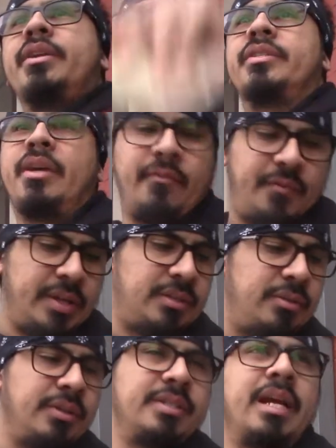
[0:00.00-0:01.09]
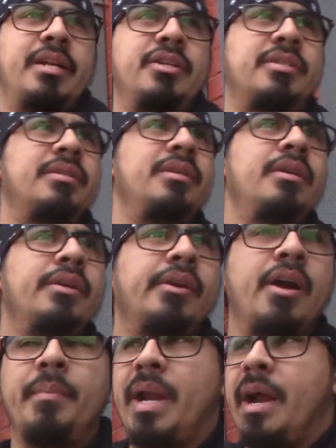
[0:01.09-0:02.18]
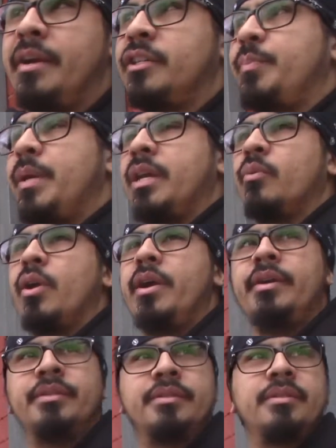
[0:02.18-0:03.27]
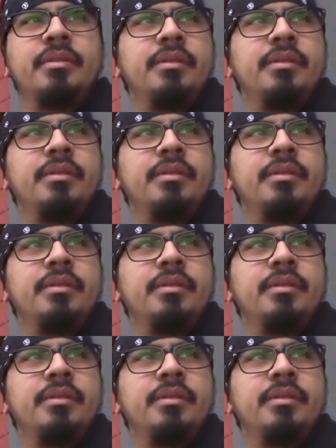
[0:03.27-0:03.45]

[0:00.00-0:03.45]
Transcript: yourself into. This ain't just coming out here speaking words